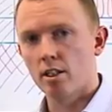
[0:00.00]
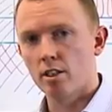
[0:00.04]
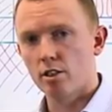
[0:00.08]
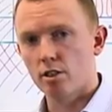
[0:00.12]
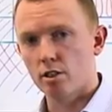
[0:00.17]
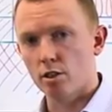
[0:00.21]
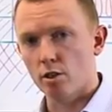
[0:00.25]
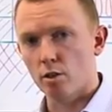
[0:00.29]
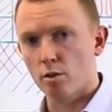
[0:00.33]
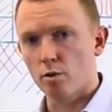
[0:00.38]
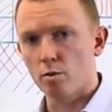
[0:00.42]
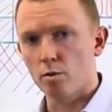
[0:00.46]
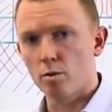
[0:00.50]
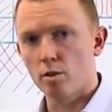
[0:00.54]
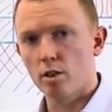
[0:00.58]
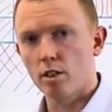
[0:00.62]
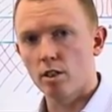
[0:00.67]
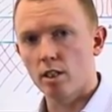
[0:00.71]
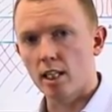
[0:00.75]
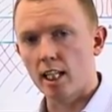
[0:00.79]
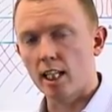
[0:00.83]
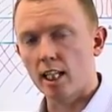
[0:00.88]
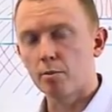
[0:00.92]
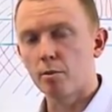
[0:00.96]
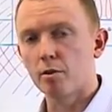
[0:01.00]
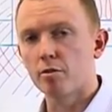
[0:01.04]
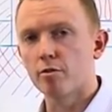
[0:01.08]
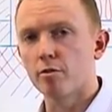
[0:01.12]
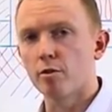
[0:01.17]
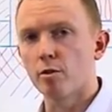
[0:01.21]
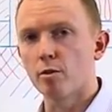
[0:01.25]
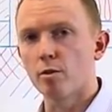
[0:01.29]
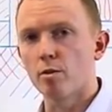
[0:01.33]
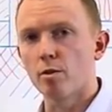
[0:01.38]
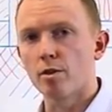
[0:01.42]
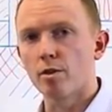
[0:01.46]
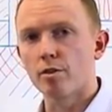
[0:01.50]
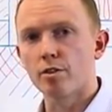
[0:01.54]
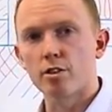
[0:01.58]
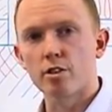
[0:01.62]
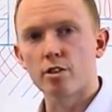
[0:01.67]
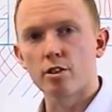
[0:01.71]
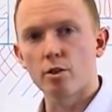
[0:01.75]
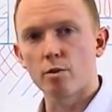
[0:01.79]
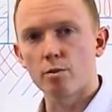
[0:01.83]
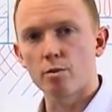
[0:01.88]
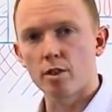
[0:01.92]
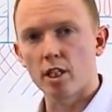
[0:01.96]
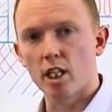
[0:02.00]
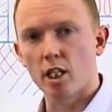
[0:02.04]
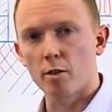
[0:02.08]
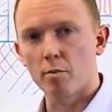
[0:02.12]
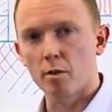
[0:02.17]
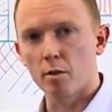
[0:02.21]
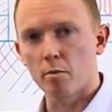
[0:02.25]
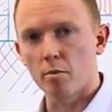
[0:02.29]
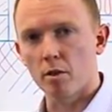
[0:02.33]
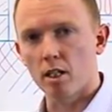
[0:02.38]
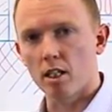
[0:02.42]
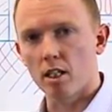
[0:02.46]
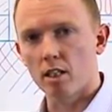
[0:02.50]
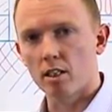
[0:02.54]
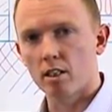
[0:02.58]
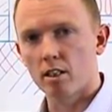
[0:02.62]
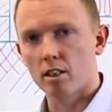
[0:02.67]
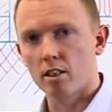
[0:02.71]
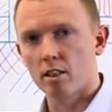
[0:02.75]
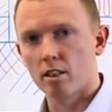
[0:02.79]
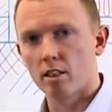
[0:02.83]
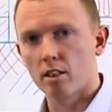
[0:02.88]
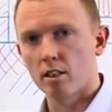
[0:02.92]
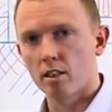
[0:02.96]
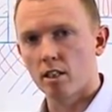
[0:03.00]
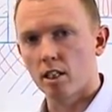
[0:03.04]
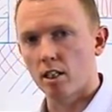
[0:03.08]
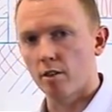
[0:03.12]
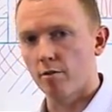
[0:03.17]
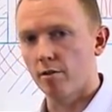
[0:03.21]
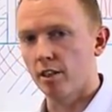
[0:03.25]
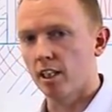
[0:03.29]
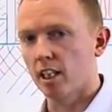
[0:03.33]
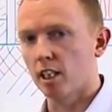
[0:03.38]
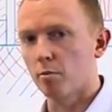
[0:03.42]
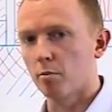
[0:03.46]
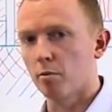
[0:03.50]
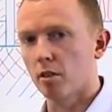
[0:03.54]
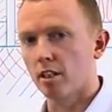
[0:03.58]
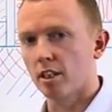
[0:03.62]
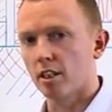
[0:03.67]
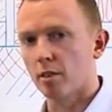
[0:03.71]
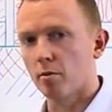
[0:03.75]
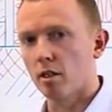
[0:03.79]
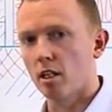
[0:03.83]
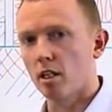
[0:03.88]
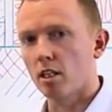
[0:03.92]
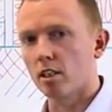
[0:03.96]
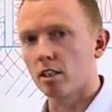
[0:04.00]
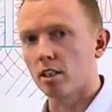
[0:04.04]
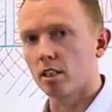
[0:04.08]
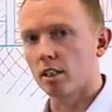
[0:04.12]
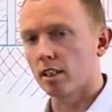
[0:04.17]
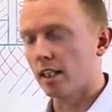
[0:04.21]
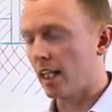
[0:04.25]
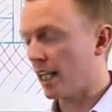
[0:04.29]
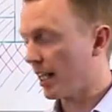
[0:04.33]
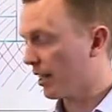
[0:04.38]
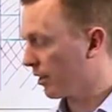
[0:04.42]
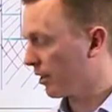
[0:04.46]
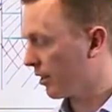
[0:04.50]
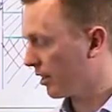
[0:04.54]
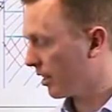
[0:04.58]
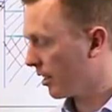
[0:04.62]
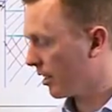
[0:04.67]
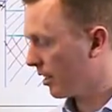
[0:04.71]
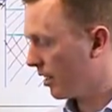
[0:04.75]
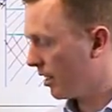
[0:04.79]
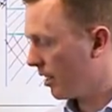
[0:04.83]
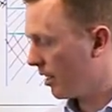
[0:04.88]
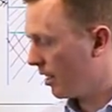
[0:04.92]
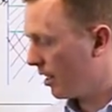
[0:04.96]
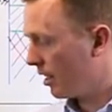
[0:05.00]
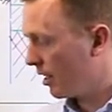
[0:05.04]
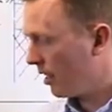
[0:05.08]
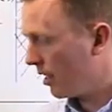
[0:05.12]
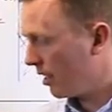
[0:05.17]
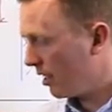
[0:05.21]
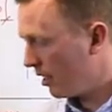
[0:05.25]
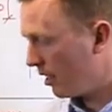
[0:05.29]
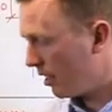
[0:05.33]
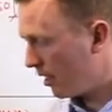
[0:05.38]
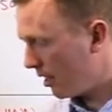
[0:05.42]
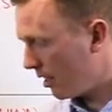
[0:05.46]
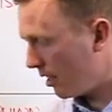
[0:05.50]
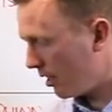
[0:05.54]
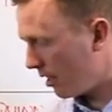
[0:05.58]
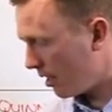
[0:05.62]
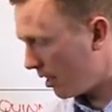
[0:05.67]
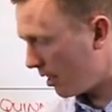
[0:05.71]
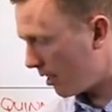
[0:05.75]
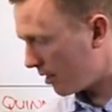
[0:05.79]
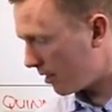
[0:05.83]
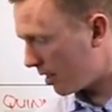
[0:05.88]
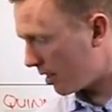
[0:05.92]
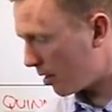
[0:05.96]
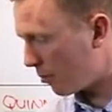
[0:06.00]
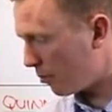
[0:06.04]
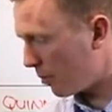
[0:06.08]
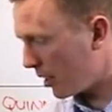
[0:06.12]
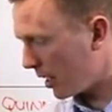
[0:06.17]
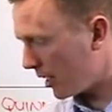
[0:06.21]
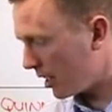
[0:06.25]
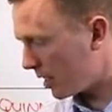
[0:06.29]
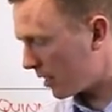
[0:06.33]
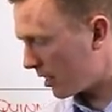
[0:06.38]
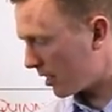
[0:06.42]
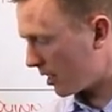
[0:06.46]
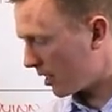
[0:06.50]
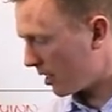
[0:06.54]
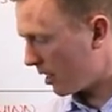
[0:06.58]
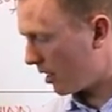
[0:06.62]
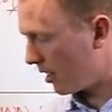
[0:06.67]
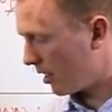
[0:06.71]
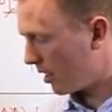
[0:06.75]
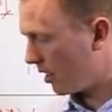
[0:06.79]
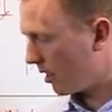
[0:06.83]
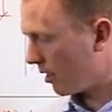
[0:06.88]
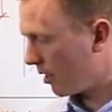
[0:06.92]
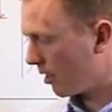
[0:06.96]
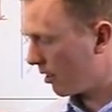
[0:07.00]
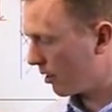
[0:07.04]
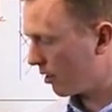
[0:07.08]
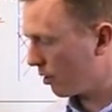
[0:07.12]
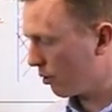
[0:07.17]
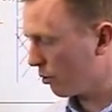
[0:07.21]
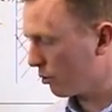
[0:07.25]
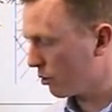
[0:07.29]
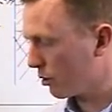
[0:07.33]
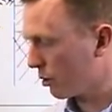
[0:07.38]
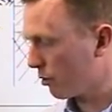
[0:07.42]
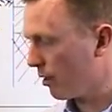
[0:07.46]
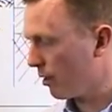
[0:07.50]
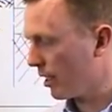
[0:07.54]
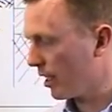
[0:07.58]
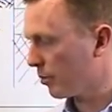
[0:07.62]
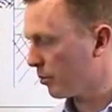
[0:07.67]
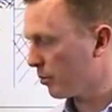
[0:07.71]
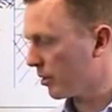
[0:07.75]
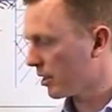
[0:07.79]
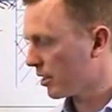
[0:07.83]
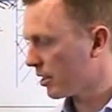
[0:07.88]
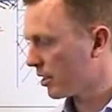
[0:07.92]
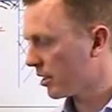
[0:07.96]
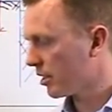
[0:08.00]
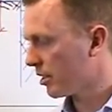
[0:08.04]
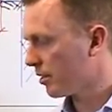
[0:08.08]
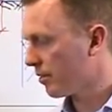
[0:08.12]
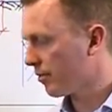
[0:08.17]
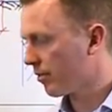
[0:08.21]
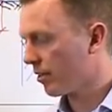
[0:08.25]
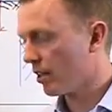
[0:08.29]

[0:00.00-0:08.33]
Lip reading: So, like before, there's no thermal block available on the market in Ireland that meets those requirements.